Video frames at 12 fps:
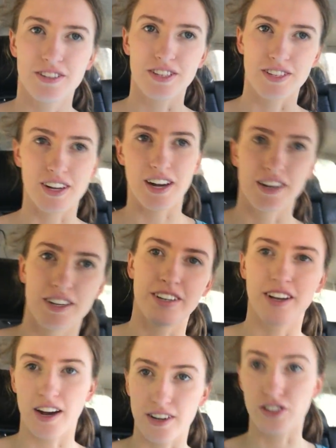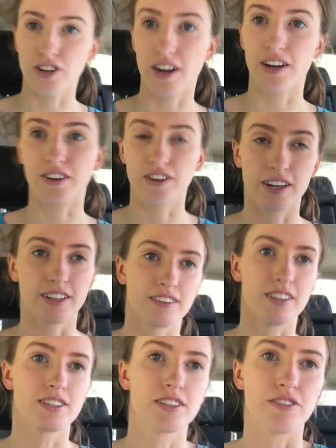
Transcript: decided I'd try going this